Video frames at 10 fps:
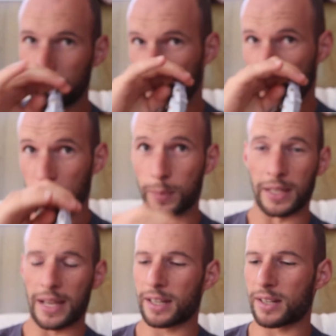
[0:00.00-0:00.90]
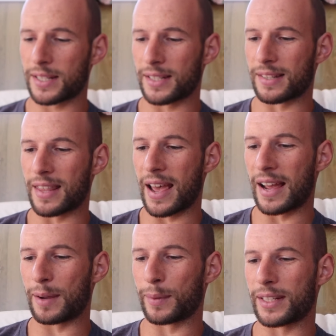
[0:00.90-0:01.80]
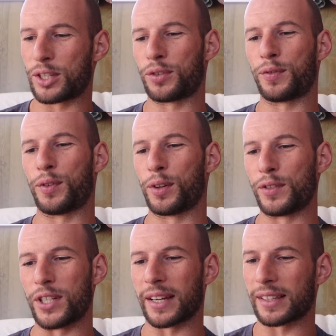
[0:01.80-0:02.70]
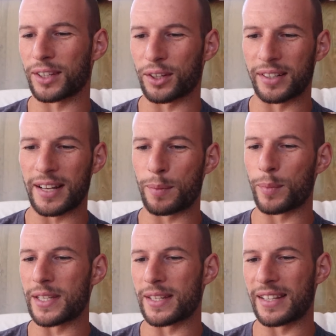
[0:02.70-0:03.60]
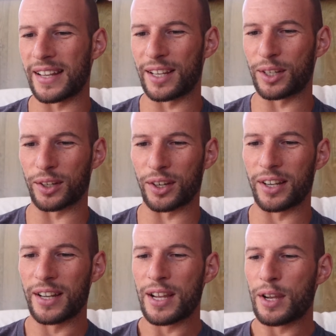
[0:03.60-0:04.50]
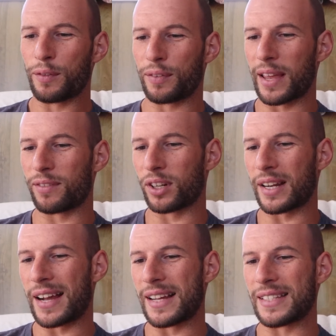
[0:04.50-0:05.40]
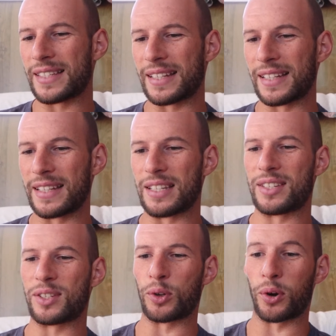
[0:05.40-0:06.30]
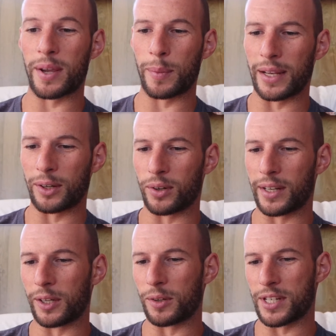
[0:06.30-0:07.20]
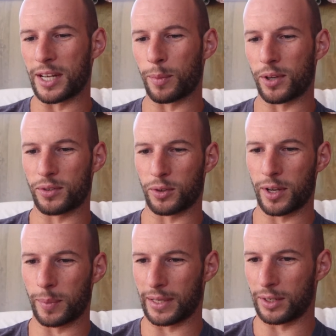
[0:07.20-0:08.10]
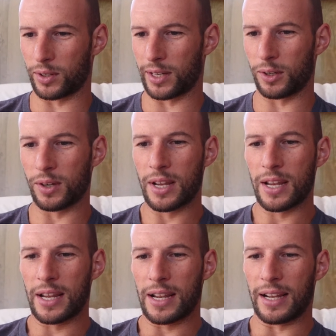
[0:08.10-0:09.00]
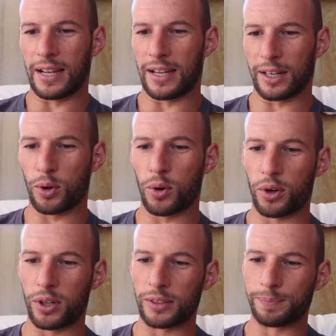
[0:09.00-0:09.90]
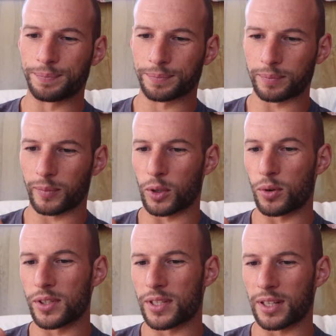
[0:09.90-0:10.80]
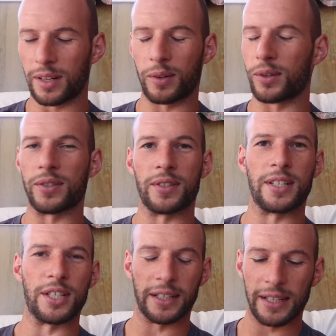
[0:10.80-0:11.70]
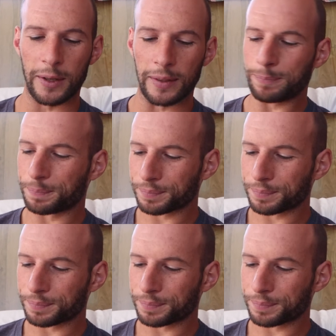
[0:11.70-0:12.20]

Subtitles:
Excuse me, how crazy is that? I mean, it's just full of junk. You got numbers in there, you got flavor enhancers, soybean oil, GMO soybean oil, corn syrup, all sorts of junk, you know.